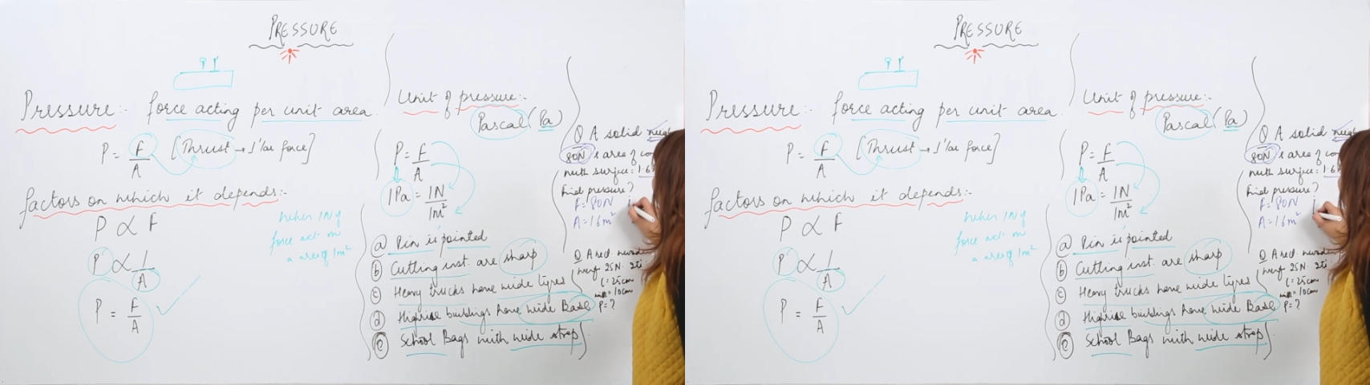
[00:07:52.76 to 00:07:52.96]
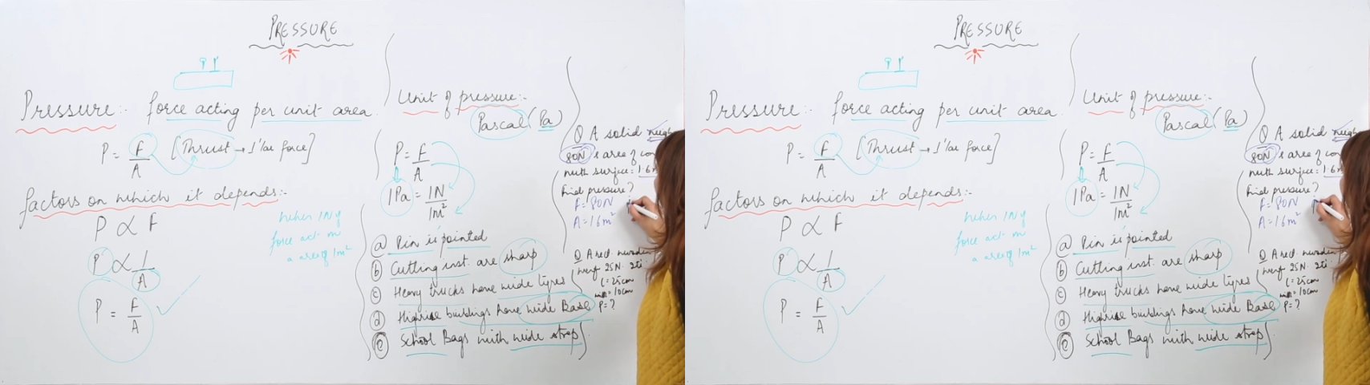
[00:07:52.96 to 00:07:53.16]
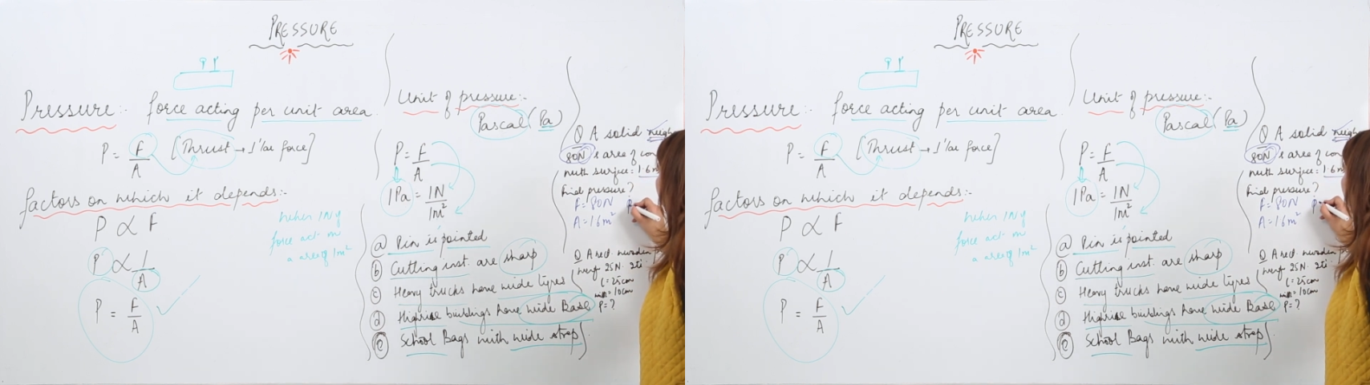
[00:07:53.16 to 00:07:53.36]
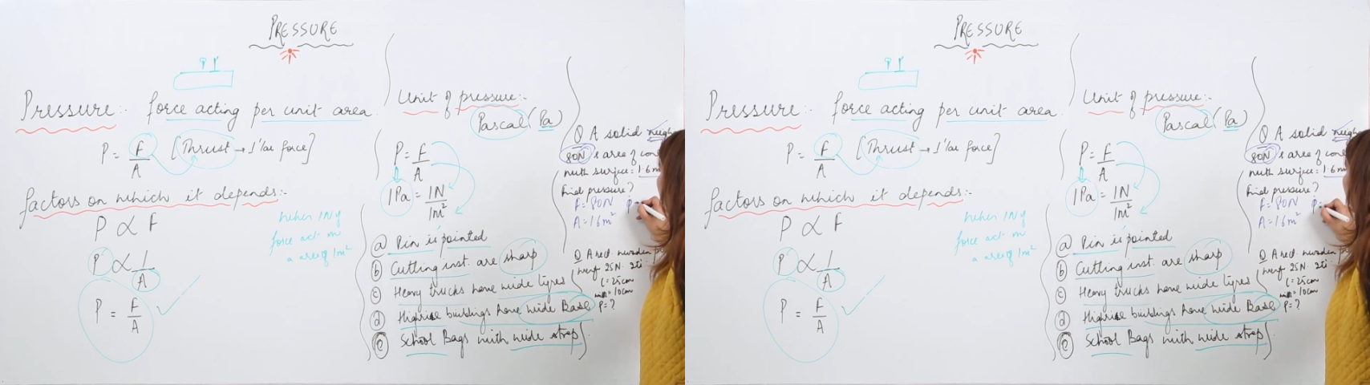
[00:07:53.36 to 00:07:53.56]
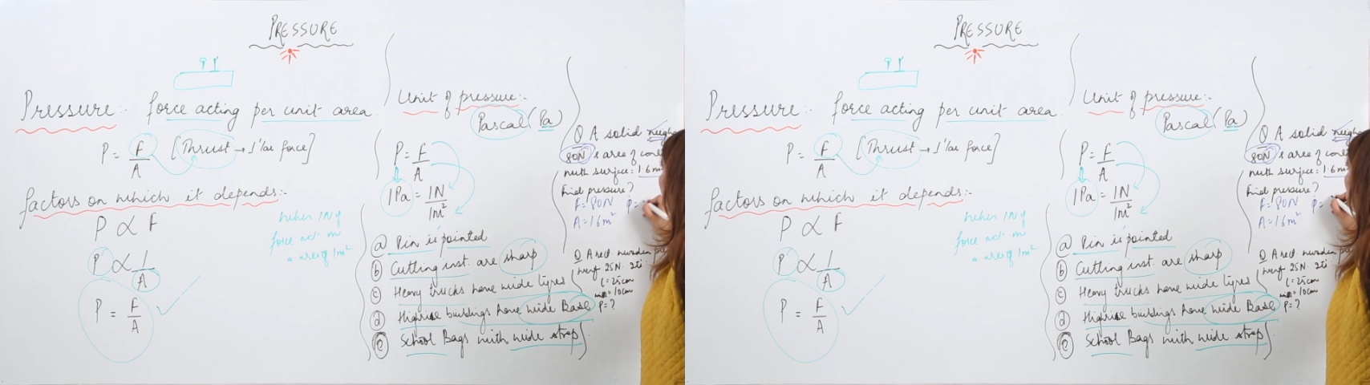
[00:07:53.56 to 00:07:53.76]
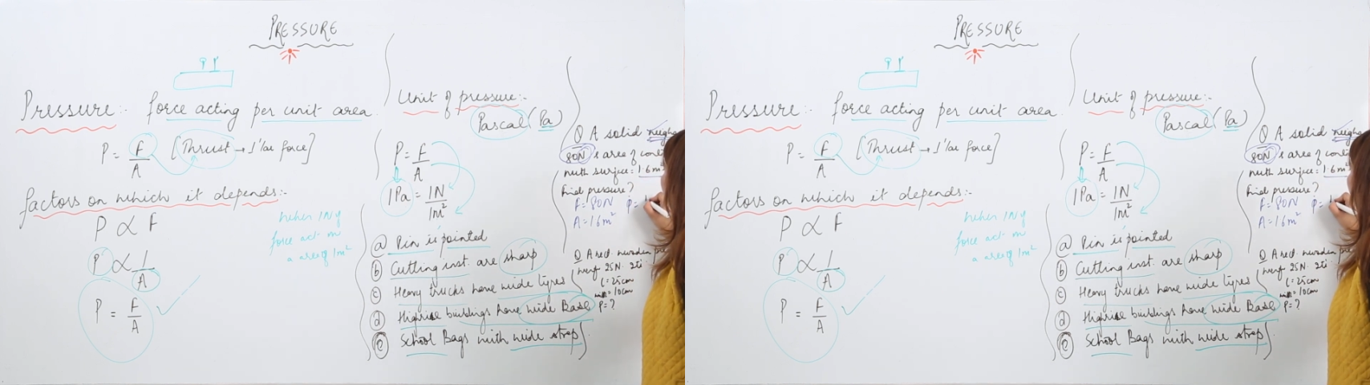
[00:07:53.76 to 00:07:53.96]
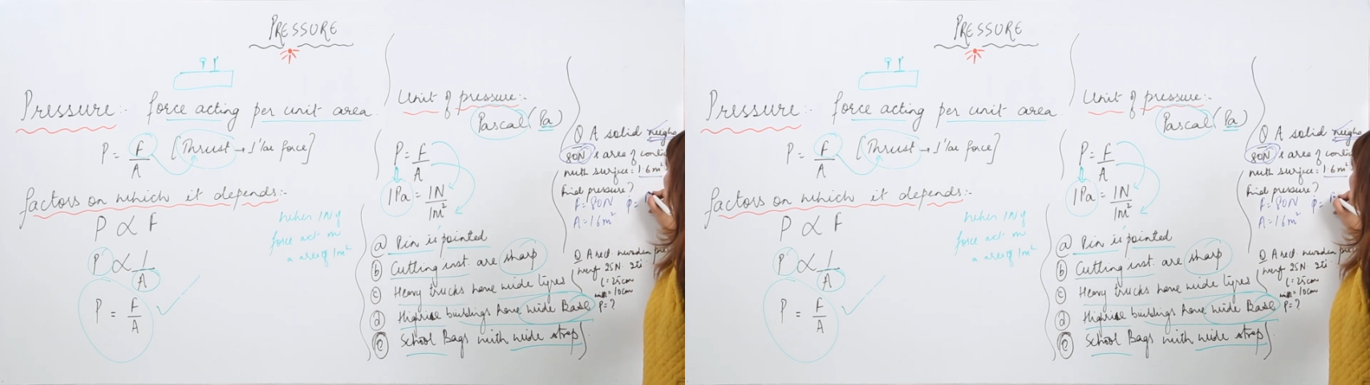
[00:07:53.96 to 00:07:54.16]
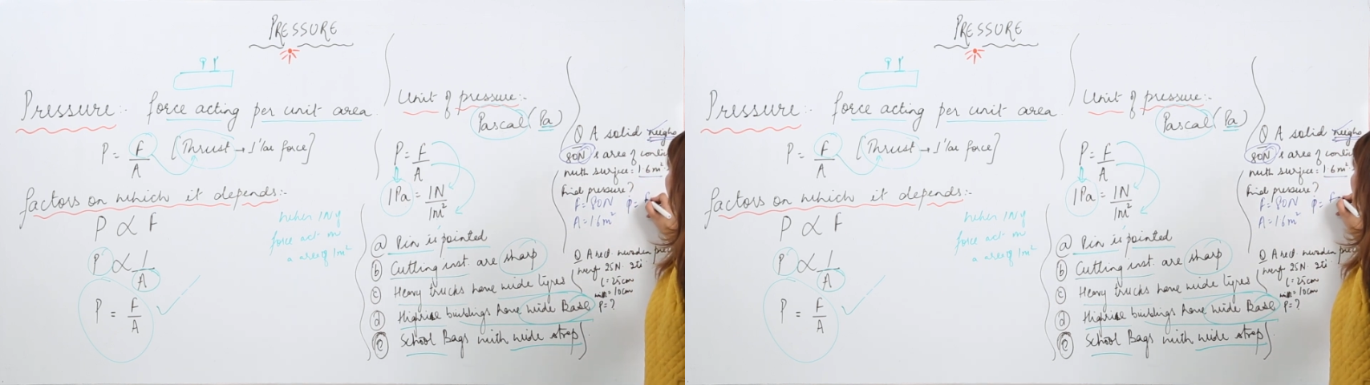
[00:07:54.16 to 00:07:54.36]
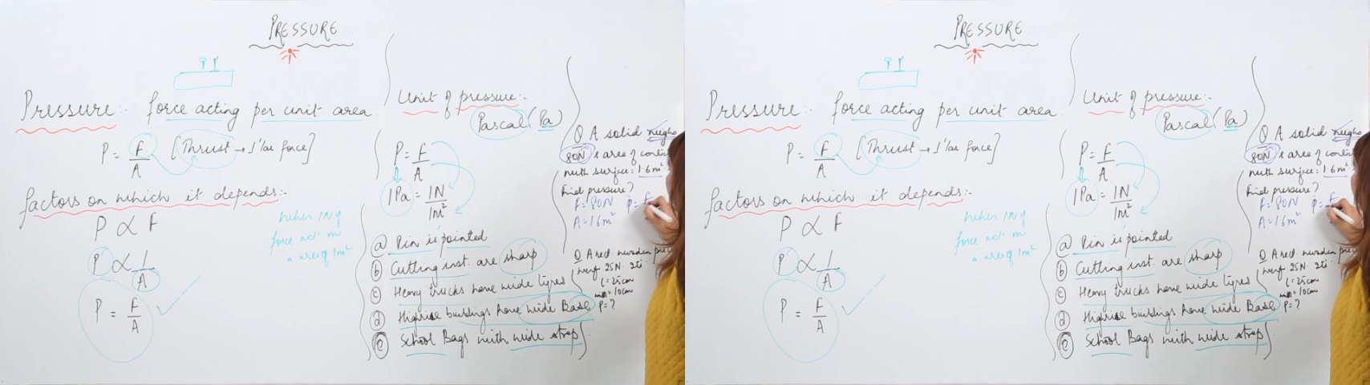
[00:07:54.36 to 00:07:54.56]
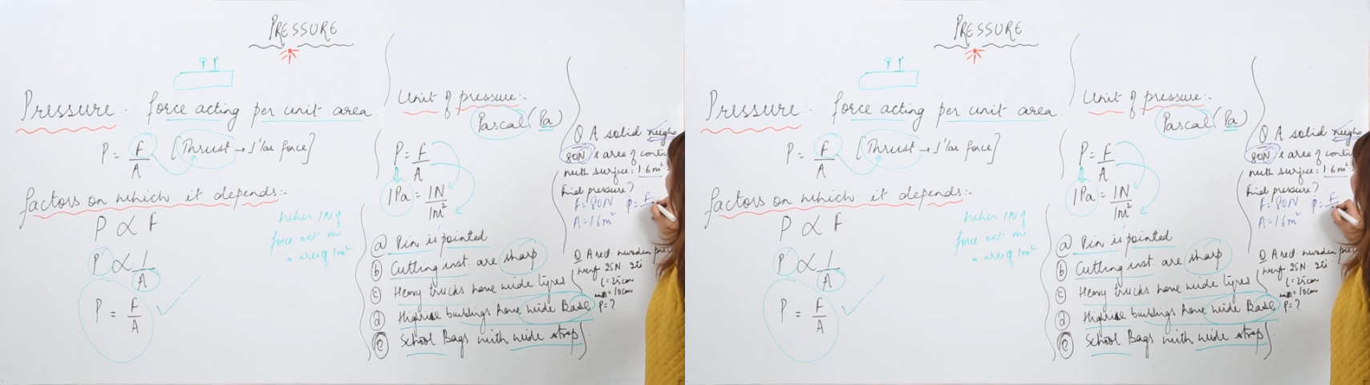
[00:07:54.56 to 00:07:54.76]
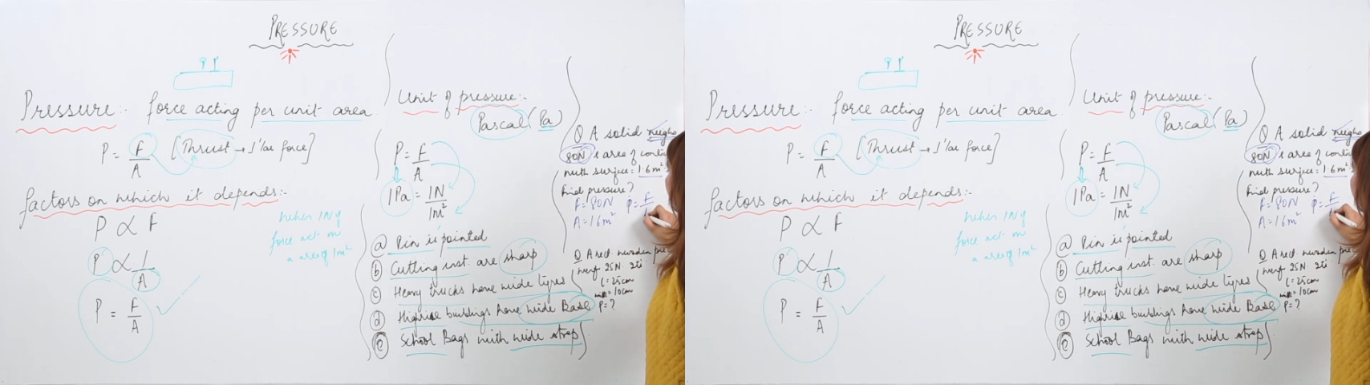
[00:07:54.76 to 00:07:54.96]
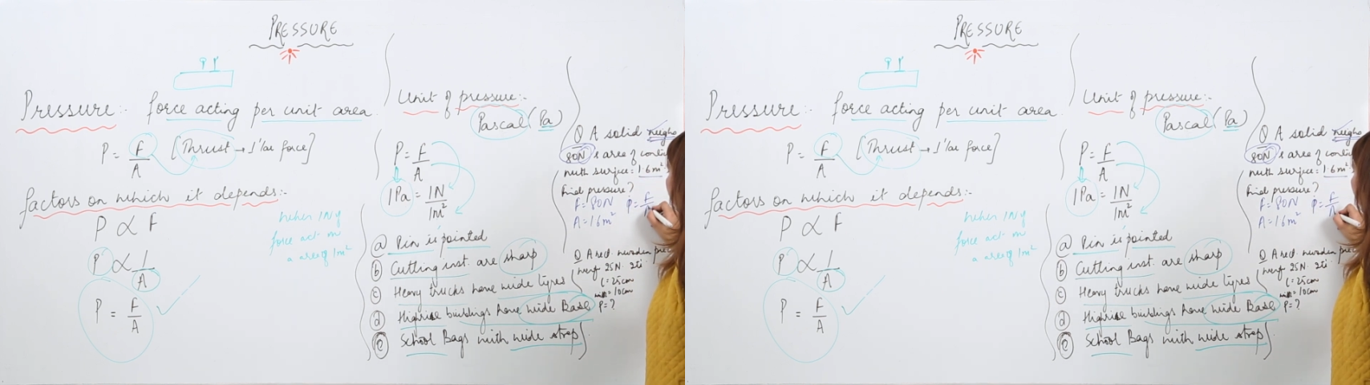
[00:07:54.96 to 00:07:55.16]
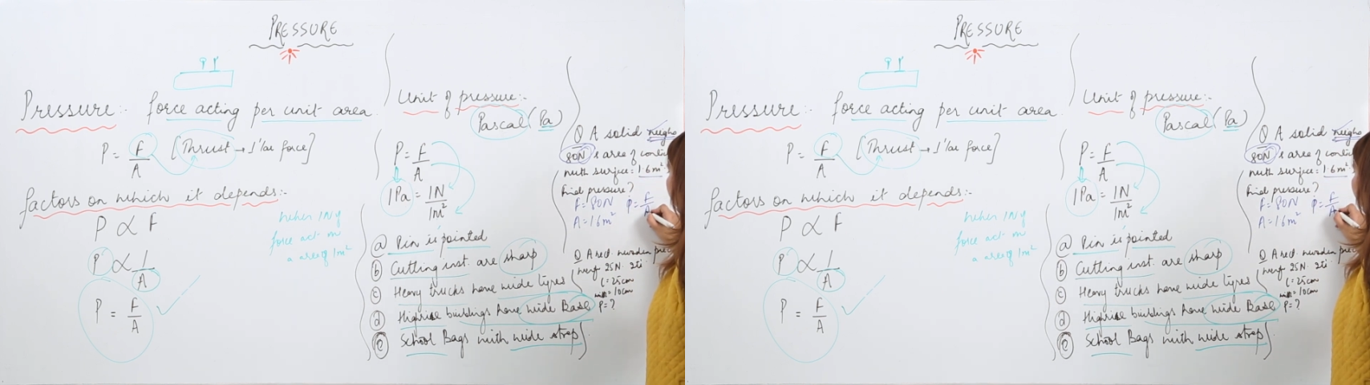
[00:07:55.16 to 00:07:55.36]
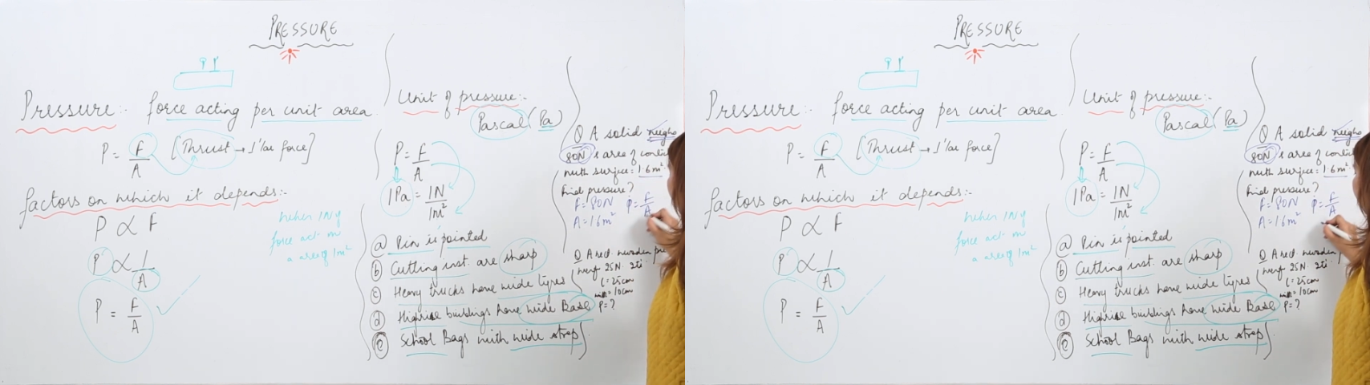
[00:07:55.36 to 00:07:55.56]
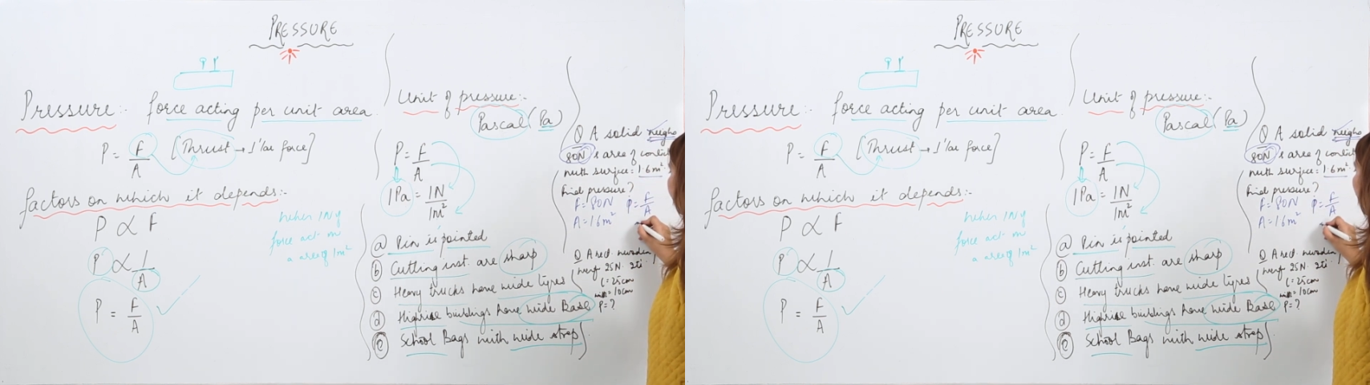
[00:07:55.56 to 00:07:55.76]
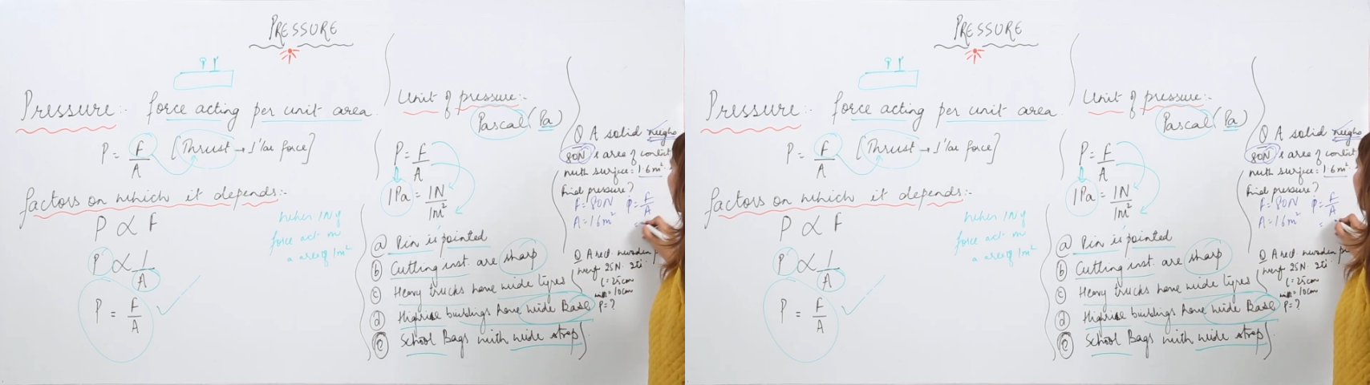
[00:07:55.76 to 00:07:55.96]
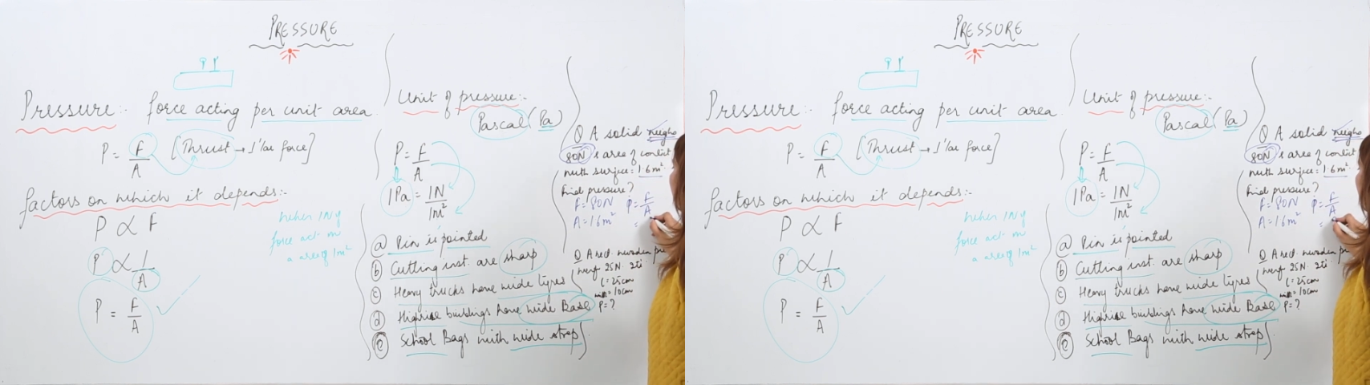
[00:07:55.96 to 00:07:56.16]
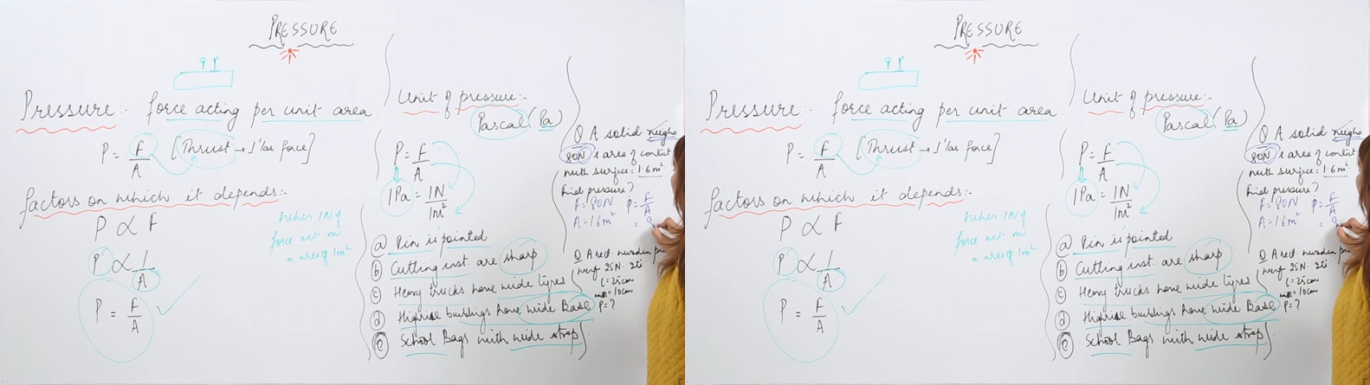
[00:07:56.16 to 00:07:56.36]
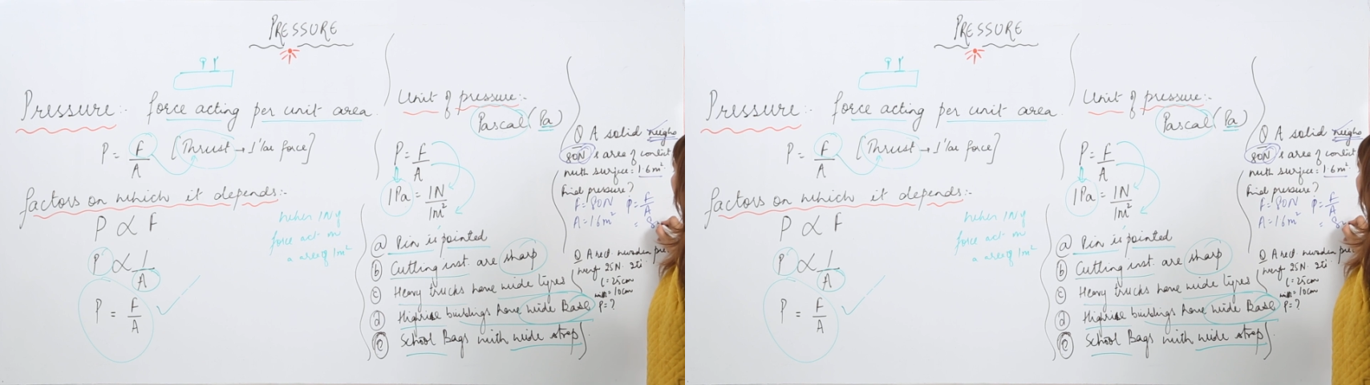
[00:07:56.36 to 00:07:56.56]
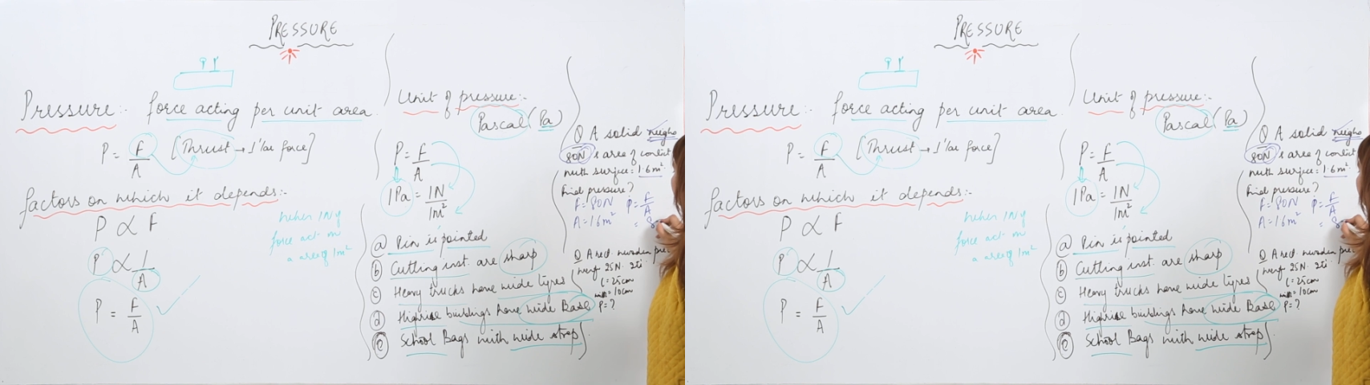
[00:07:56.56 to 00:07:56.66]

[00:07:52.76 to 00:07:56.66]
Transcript: (no speaker visible)